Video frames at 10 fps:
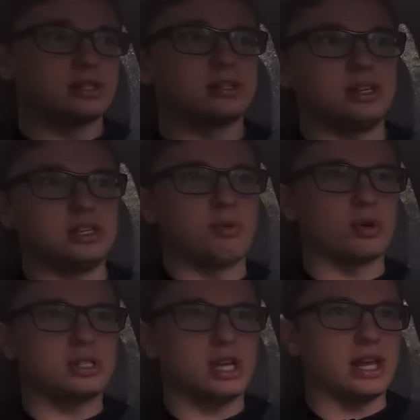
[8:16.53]
The sports
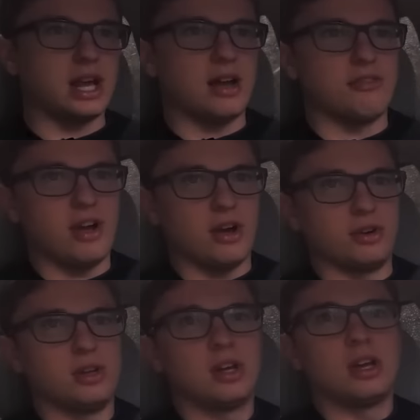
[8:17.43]
setting, I found,
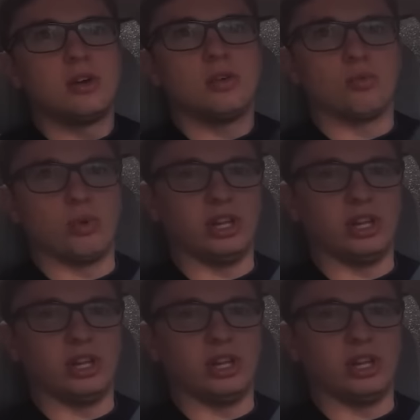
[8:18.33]
really